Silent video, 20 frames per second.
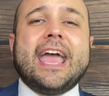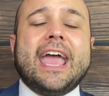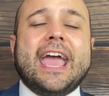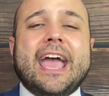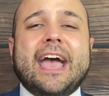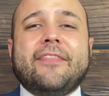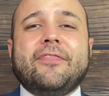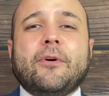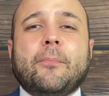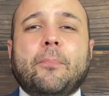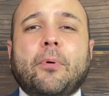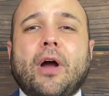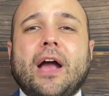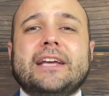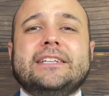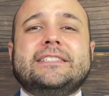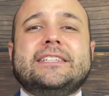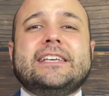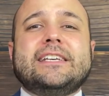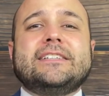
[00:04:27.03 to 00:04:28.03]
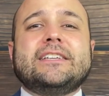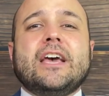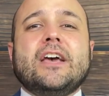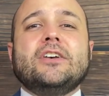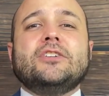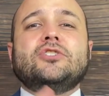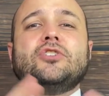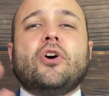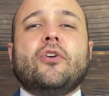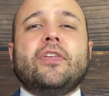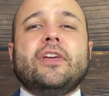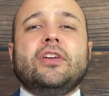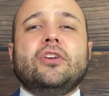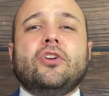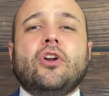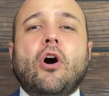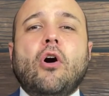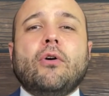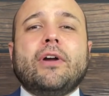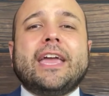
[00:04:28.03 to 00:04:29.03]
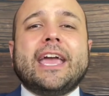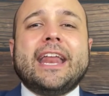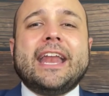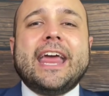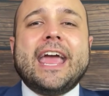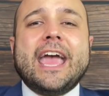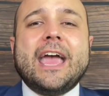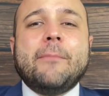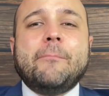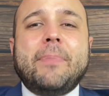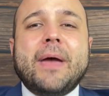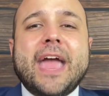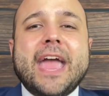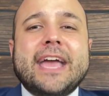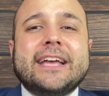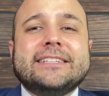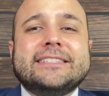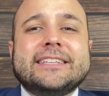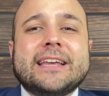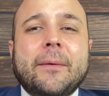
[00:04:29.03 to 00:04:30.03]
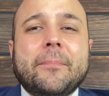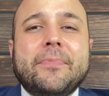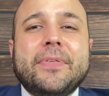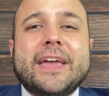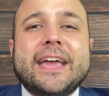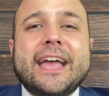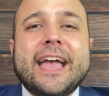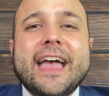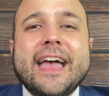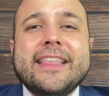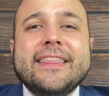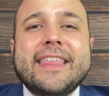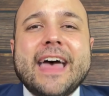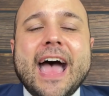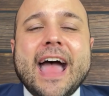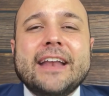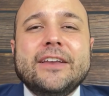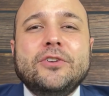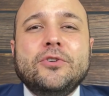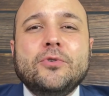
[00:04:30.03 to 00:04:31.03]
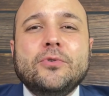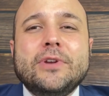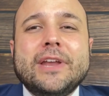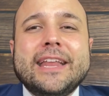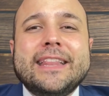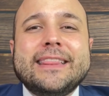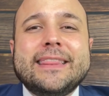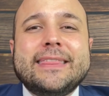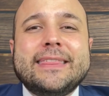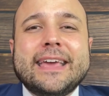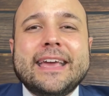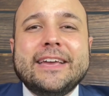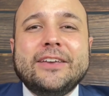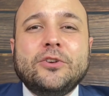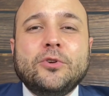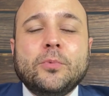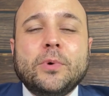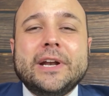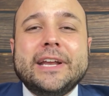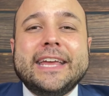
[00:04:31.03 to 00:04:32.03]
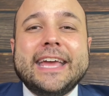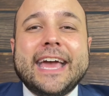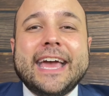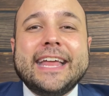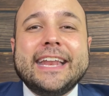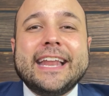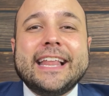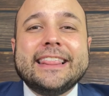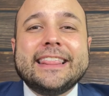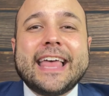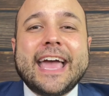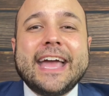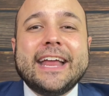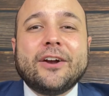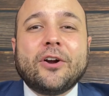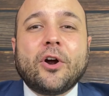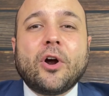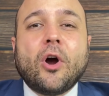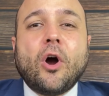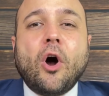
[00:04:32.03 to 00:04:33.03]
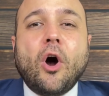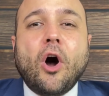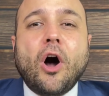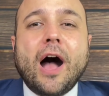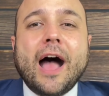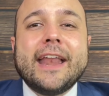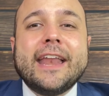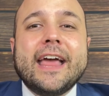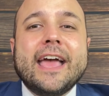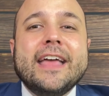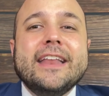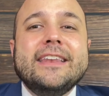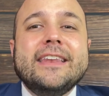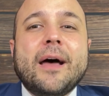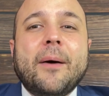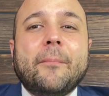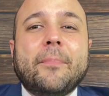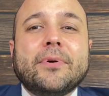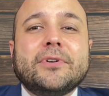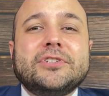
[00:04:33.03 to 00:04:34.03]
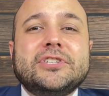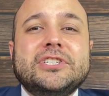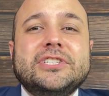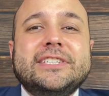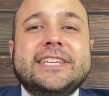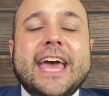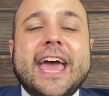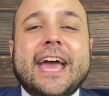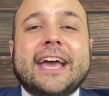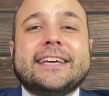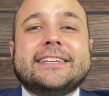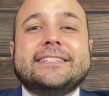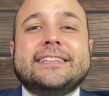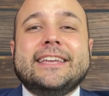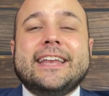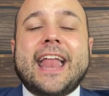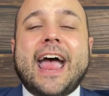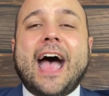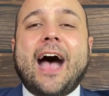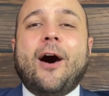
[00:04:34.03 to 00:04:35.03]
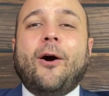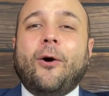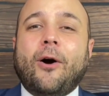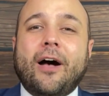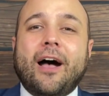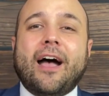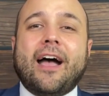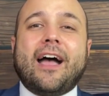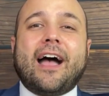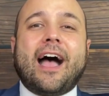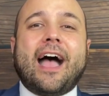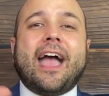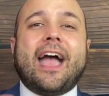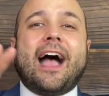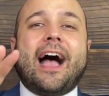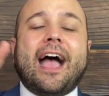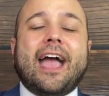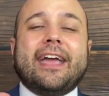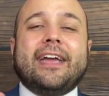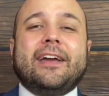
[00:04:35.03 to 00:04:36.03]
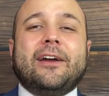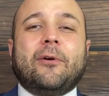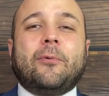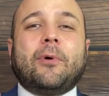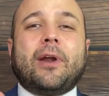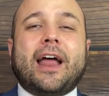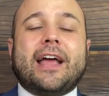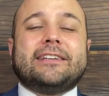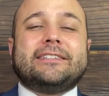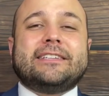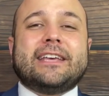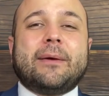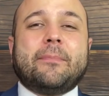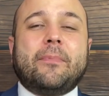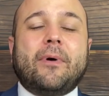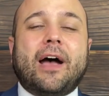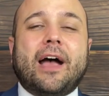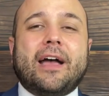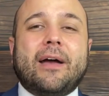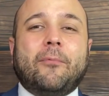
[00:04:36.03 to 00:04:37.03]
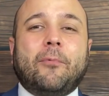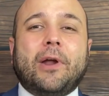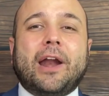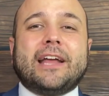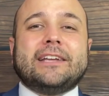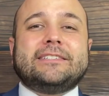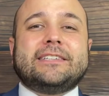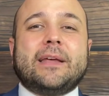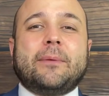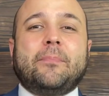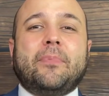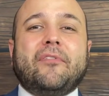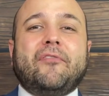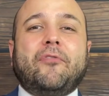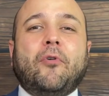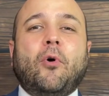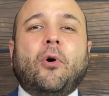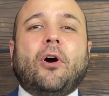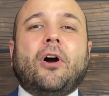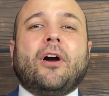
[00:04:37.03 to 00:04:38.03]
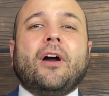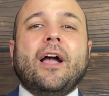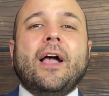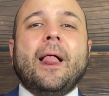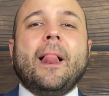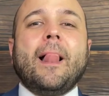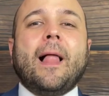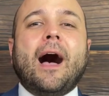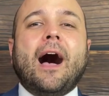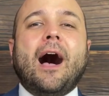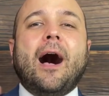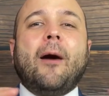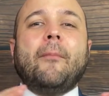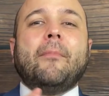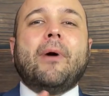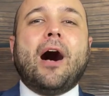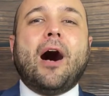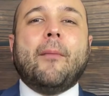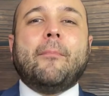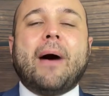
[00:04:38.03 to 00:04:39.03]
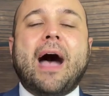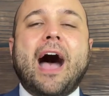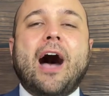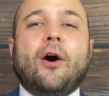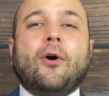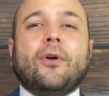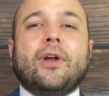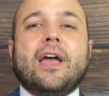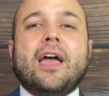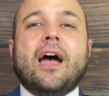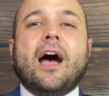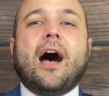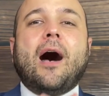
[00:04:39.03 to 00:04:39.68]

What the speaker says: and the prices so that you don't get hit paying something that you didn't think you would get later on. Number 6. Now, I hear what I said before about